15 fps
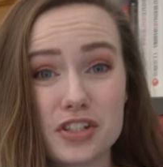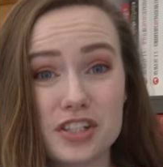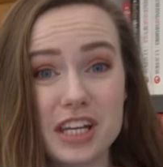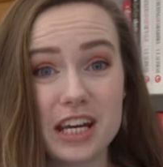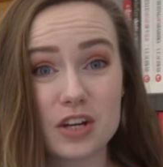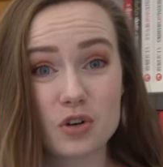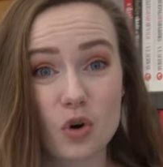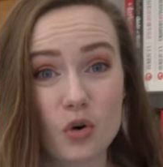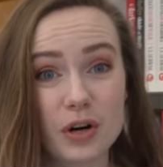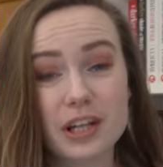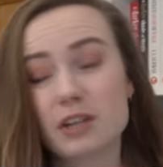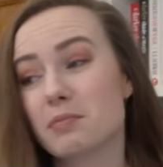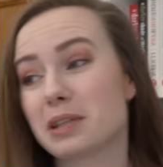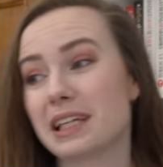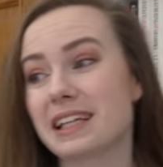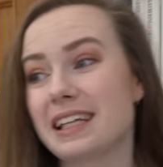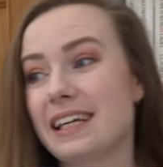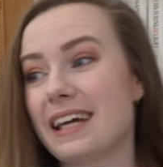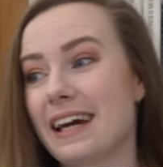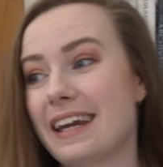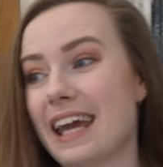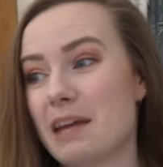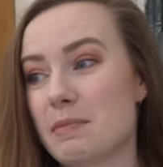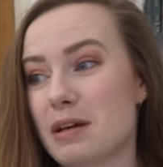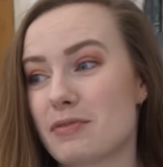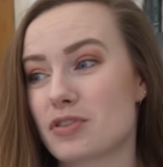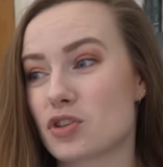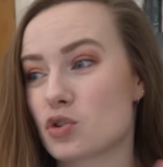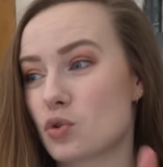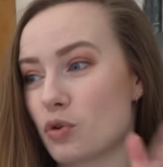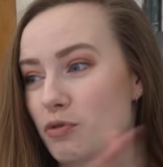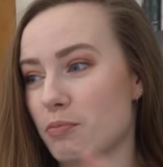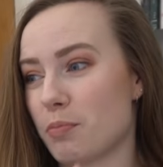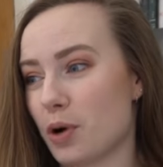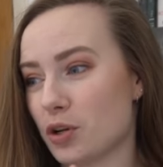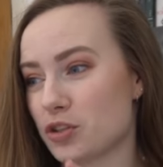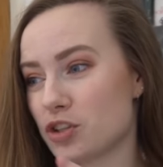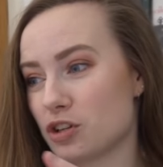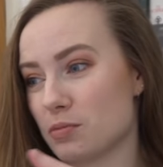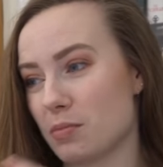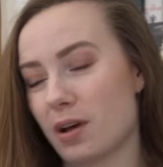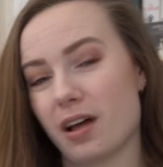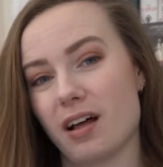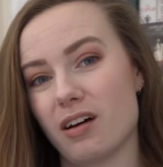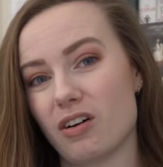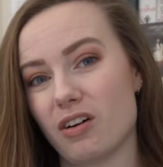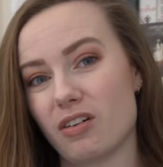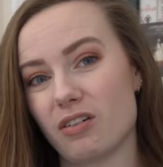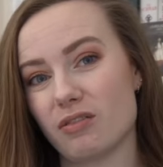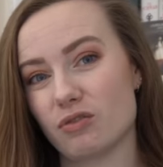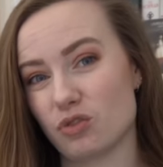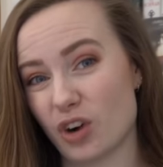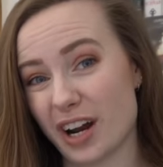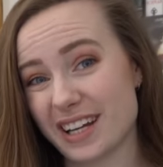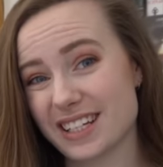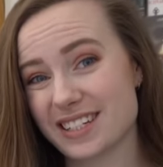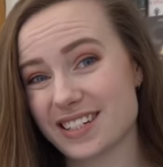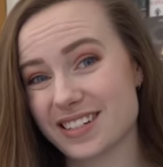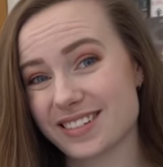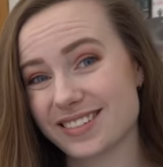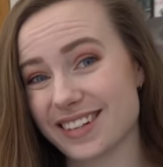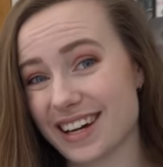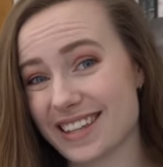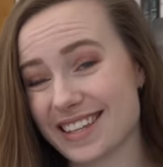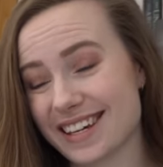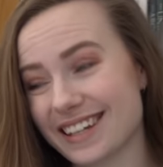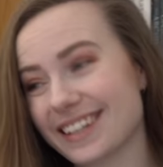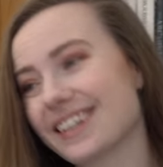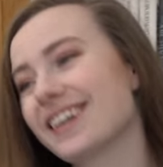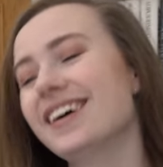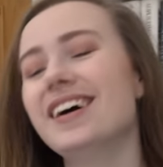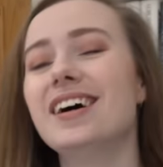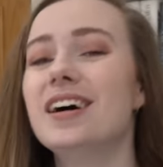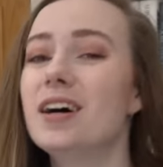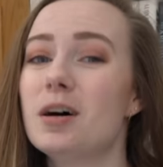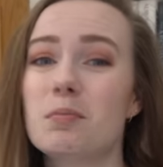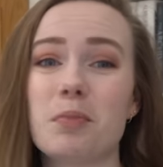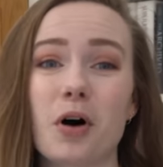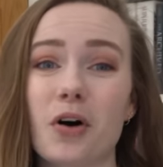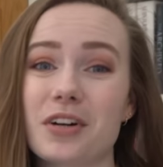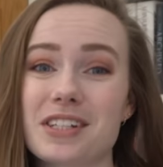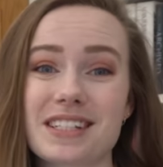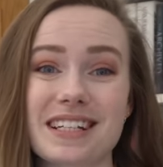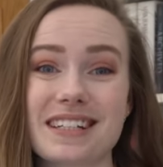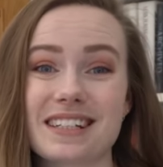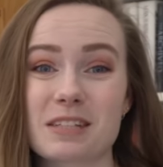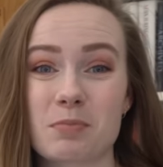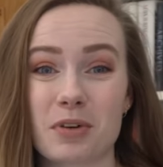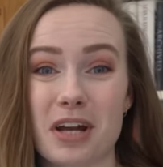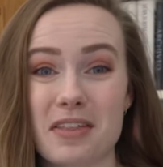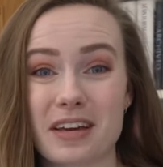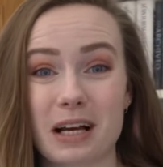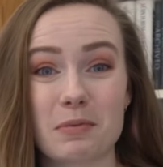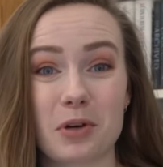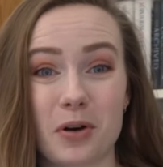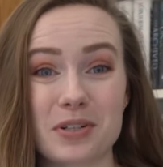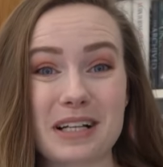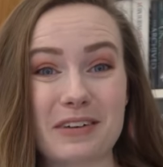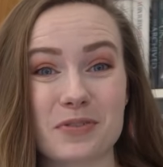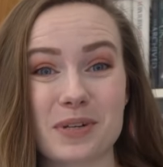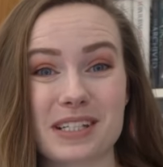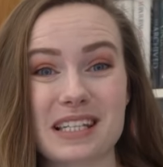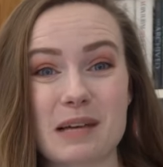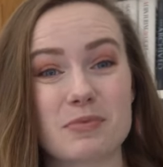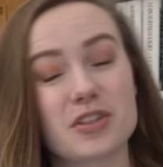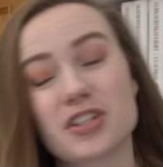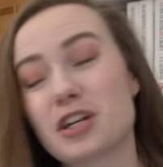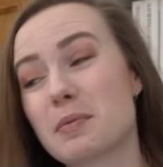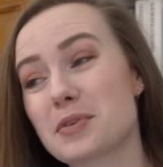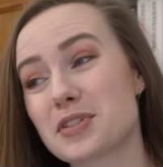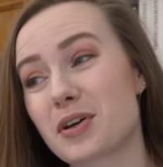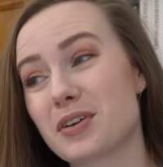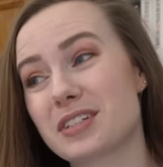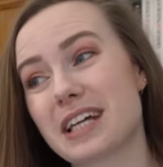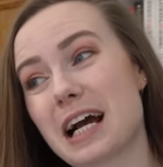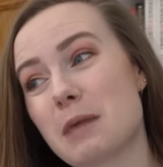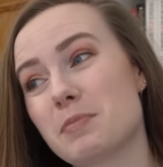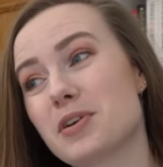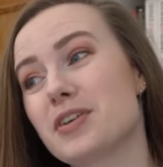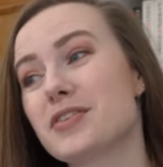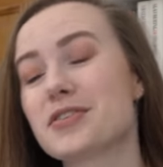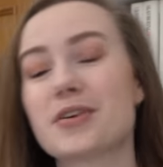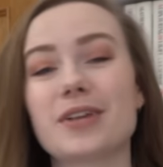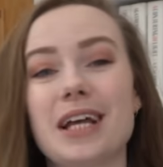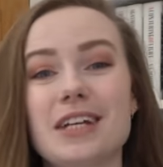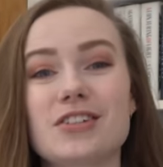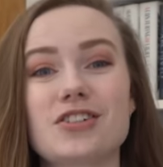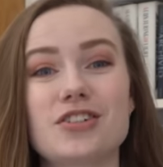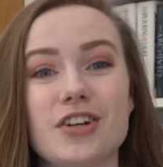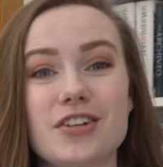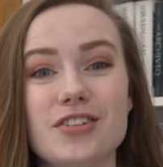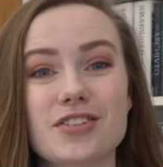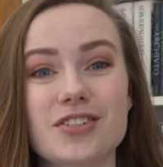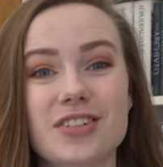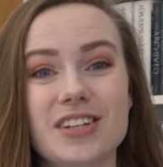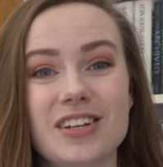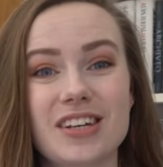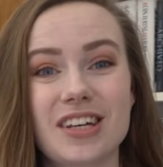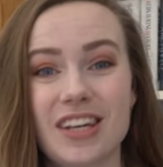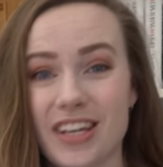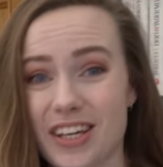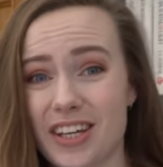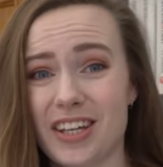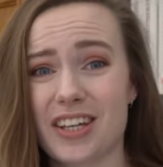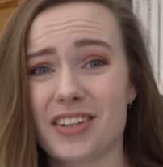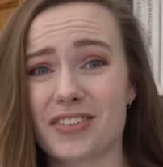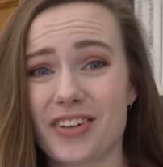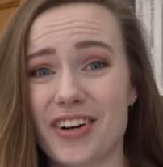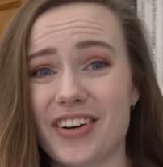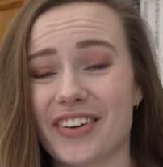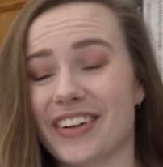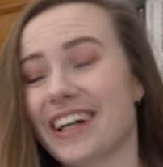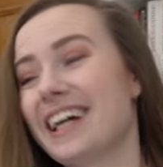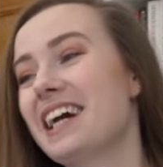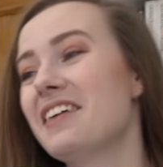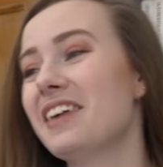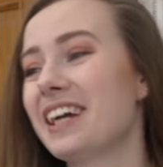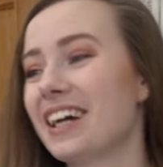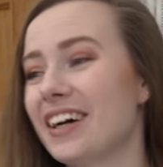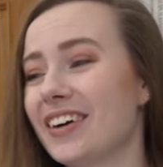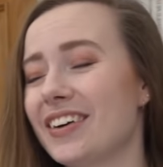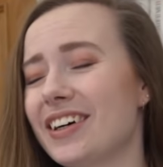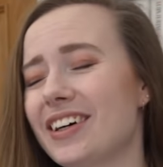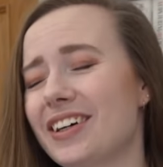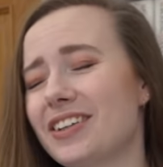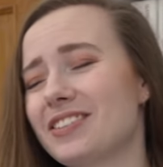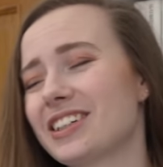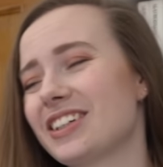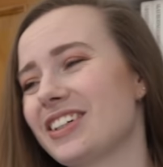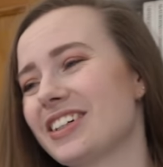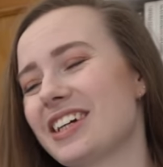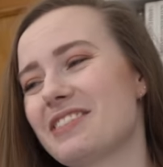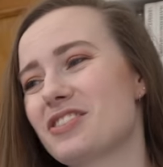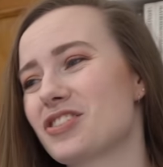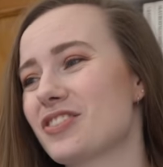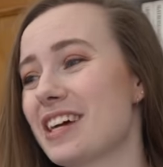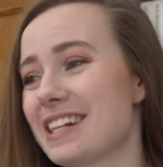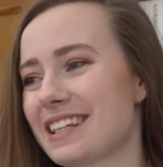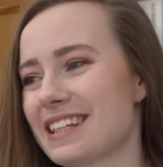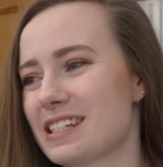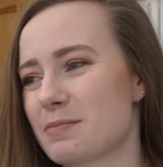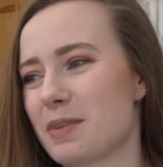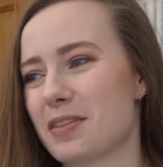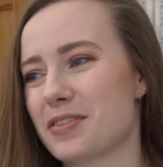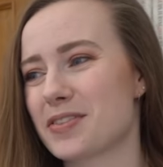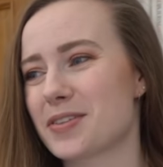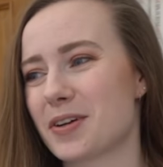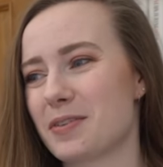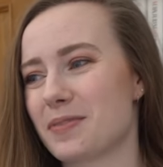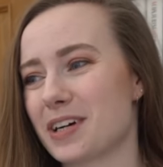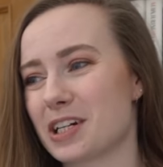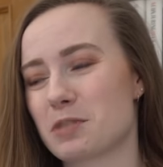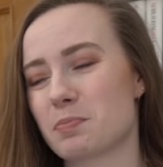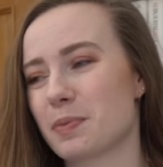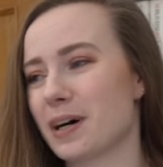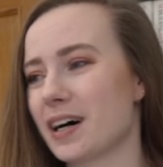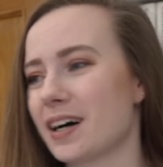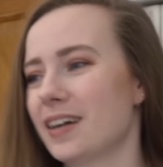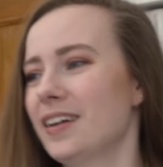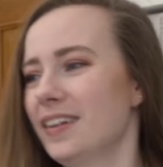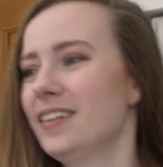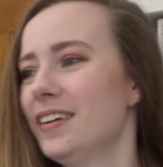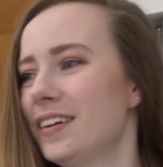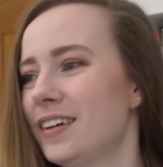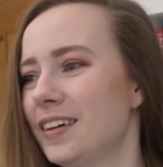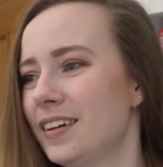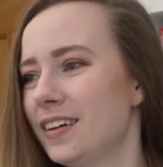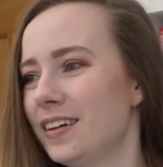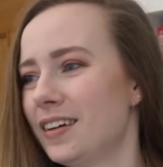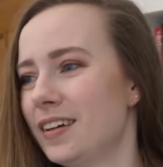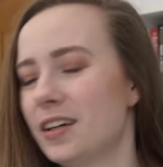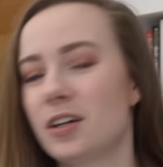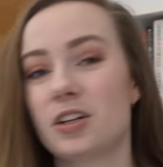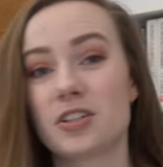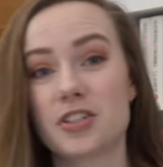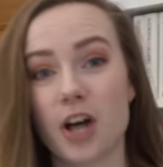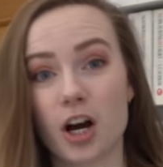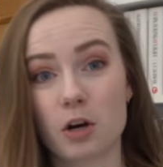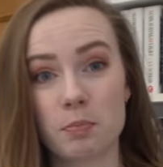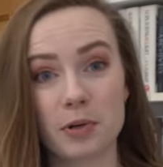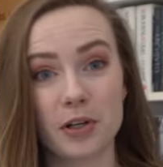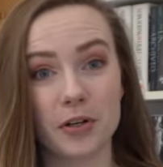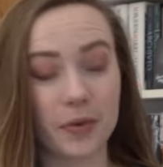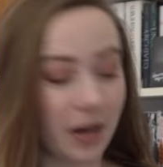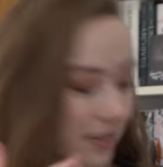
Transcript: just ignoring completely and aiming for the sort of bottom right, I think. But honestly, at this point, I think I'm going to have to accept that doubles are going to happen, so let's just throw. Here we go. Oh my god, I'm dreading this month so much, but dark blue,